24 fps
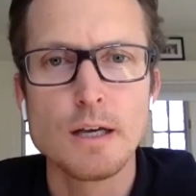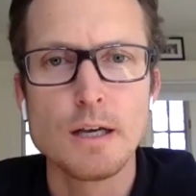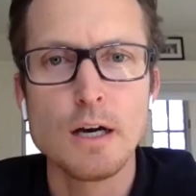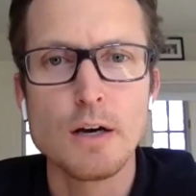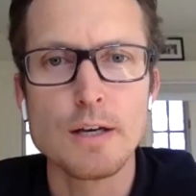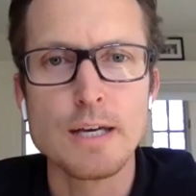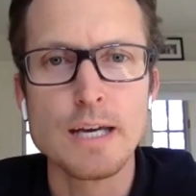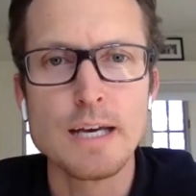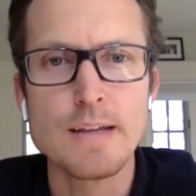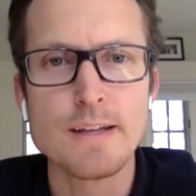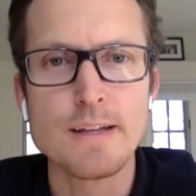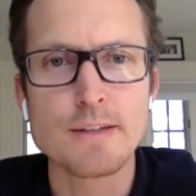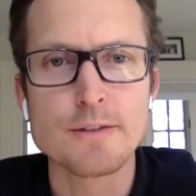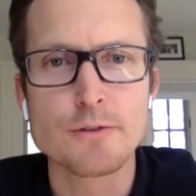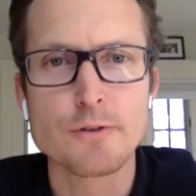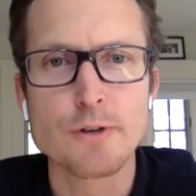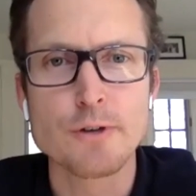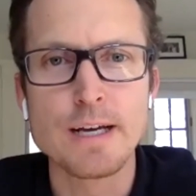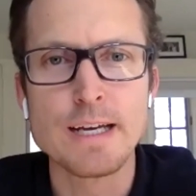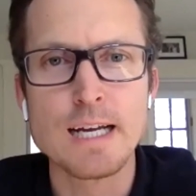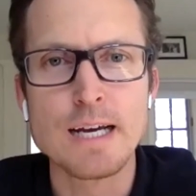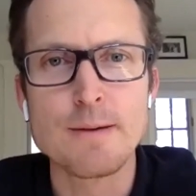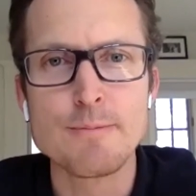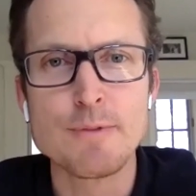Oh yeah, that's
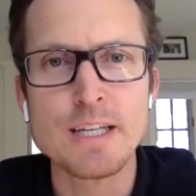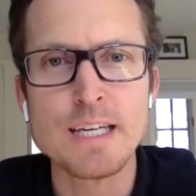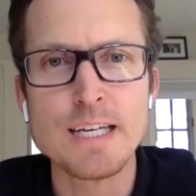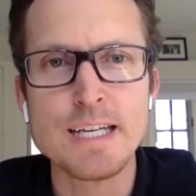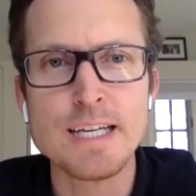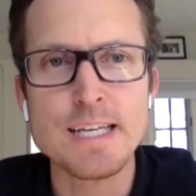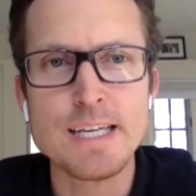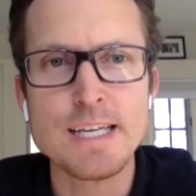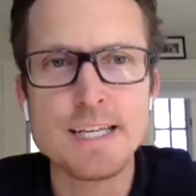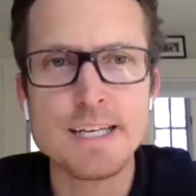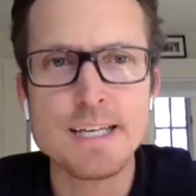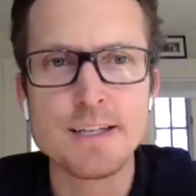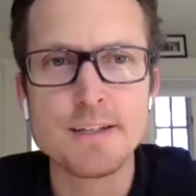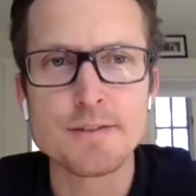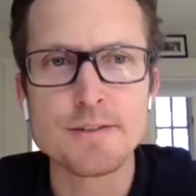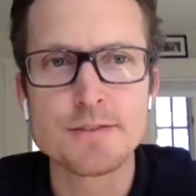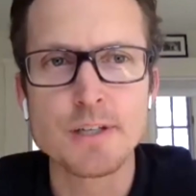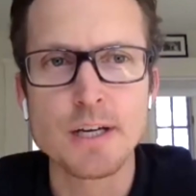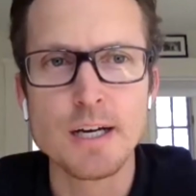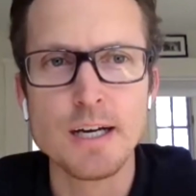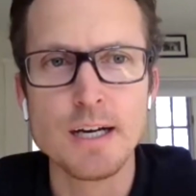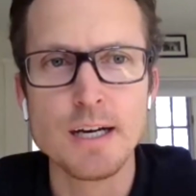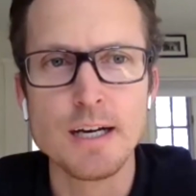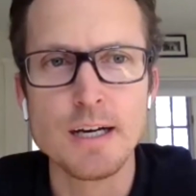great. I mean, it, it
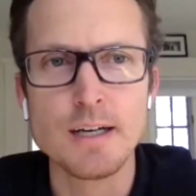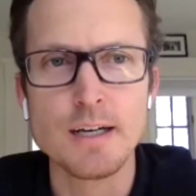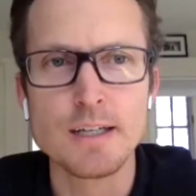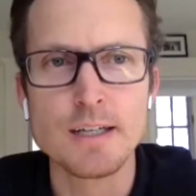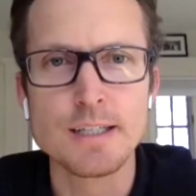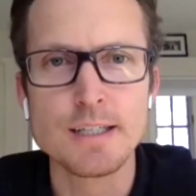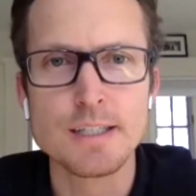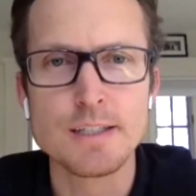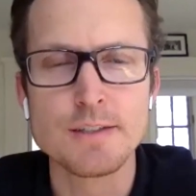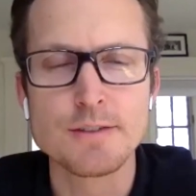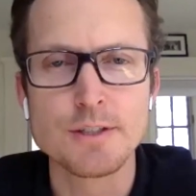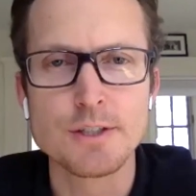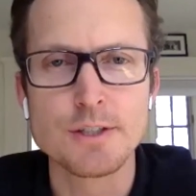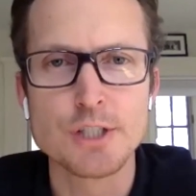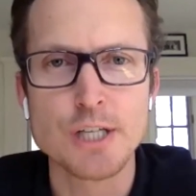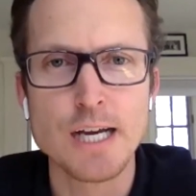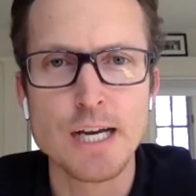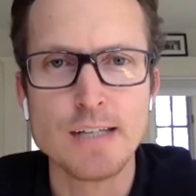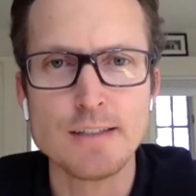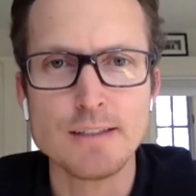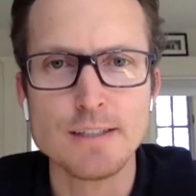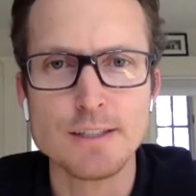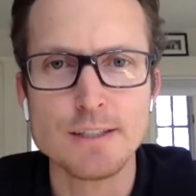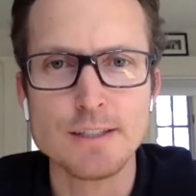is a uh, it is a
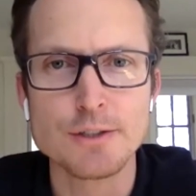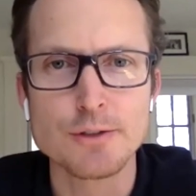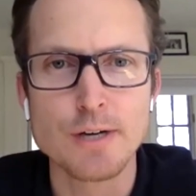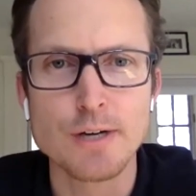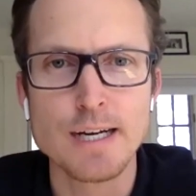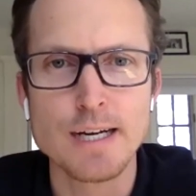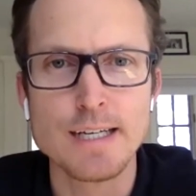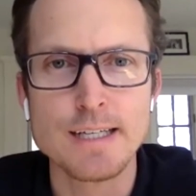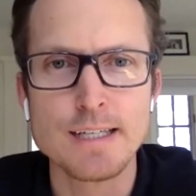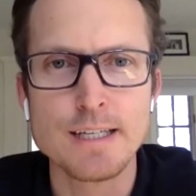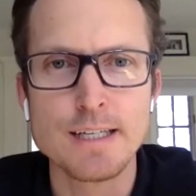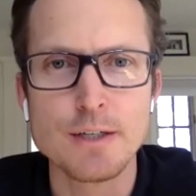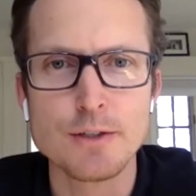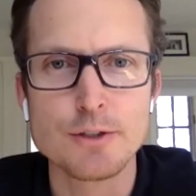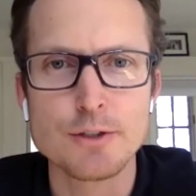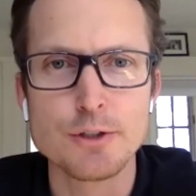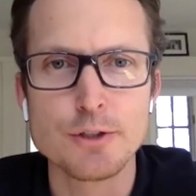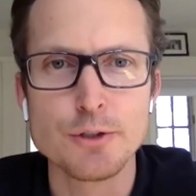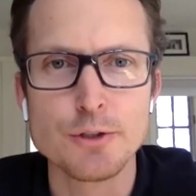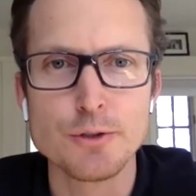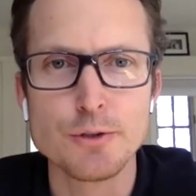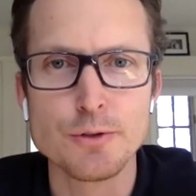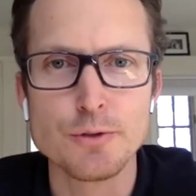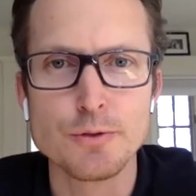challenge, right? You know,
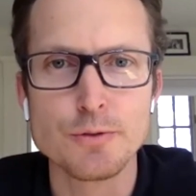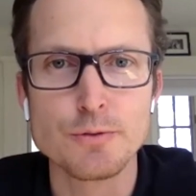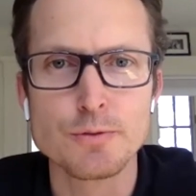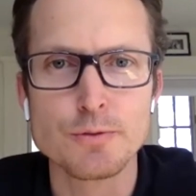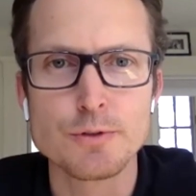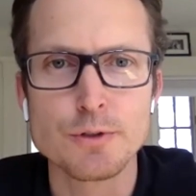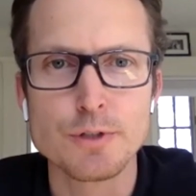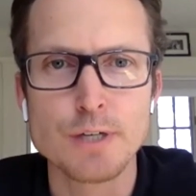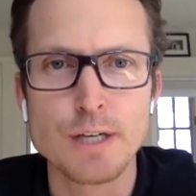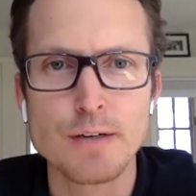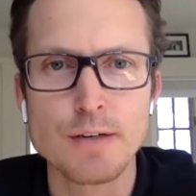to to